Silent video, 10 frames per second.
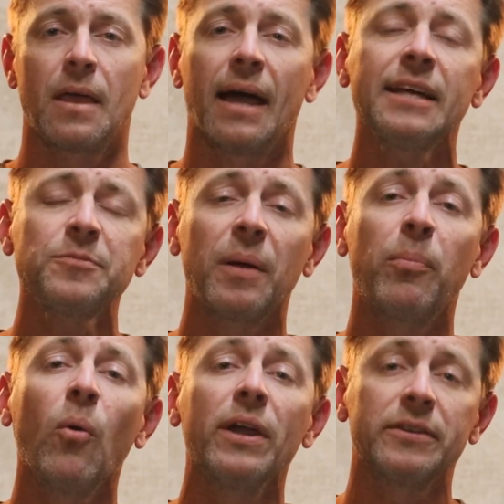I guess my
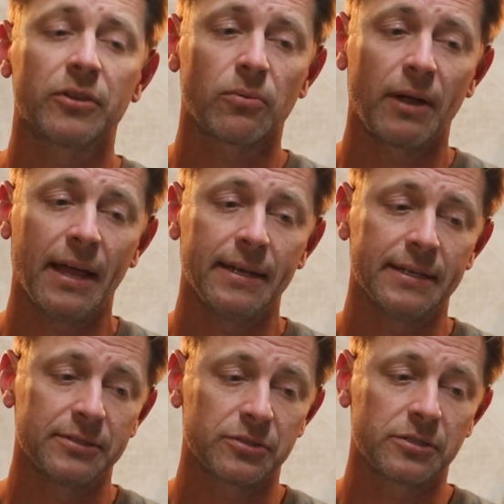point to the rant
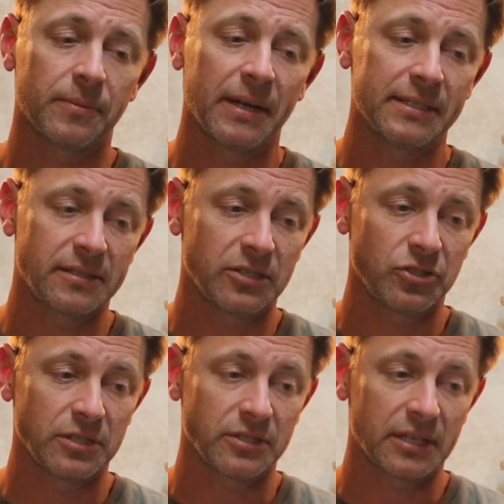is, or to my
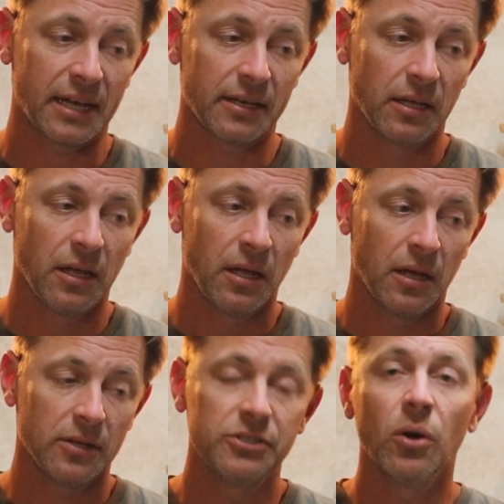decision is that
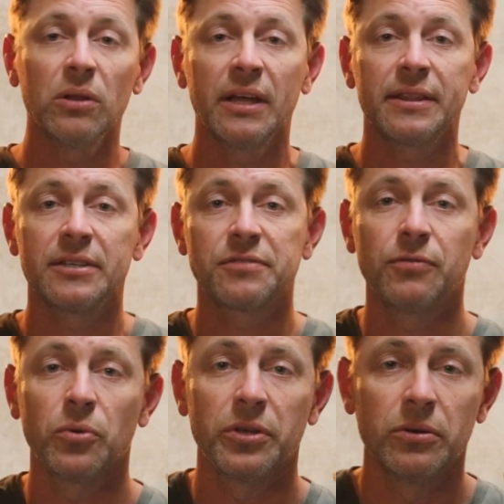don't let this
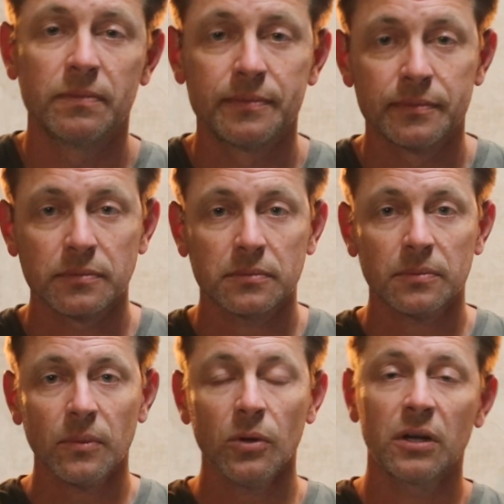fool you.
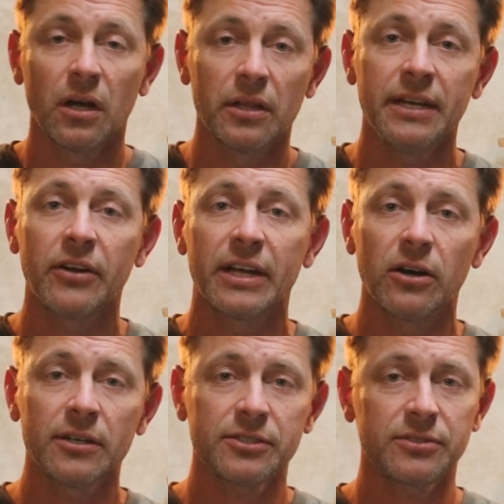Culinary
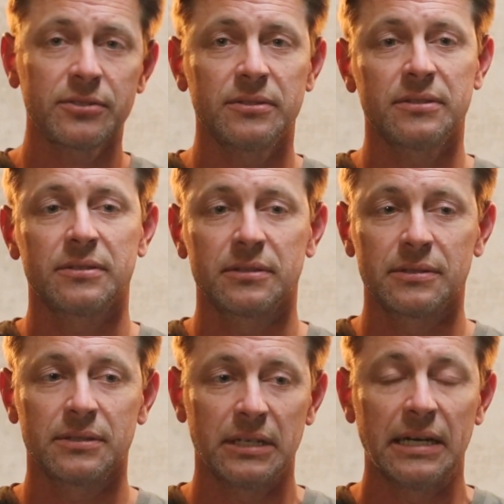arts,
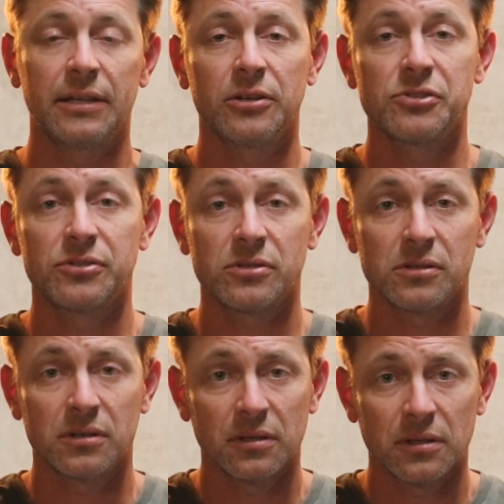uh, there's,
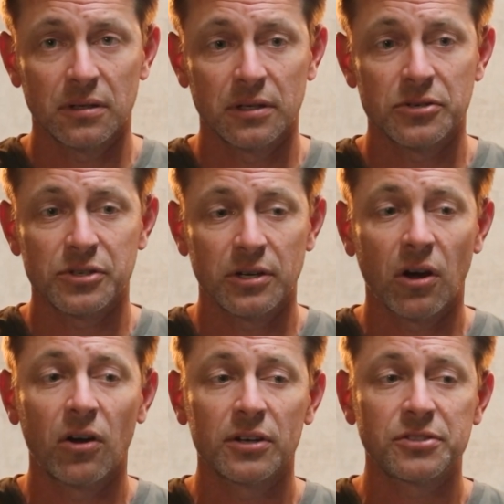there's an
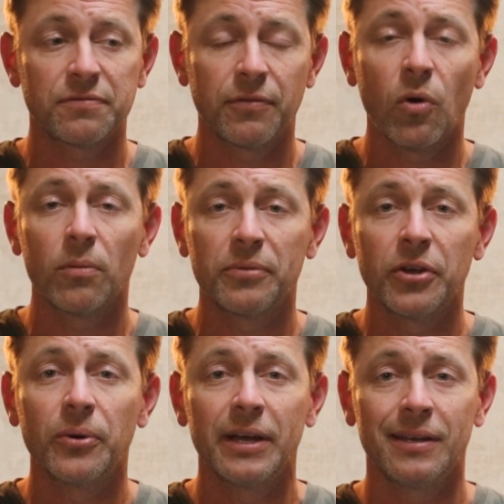artist form
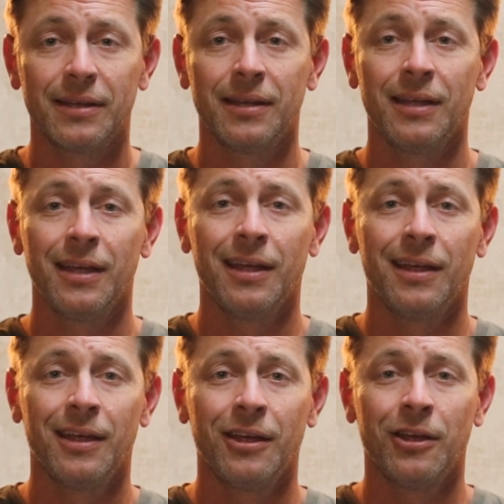to it,
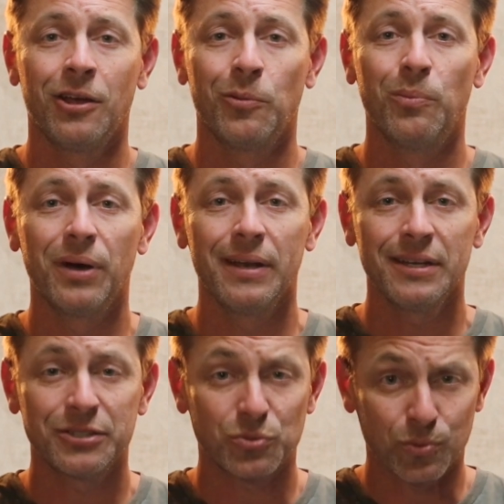but
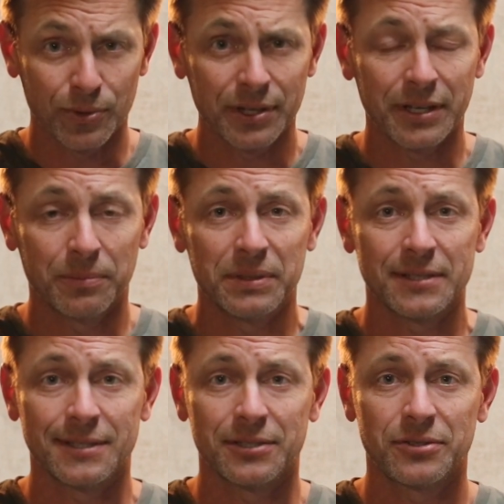it's really a
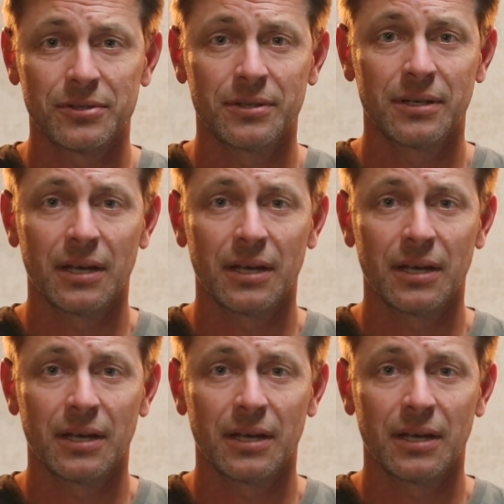business.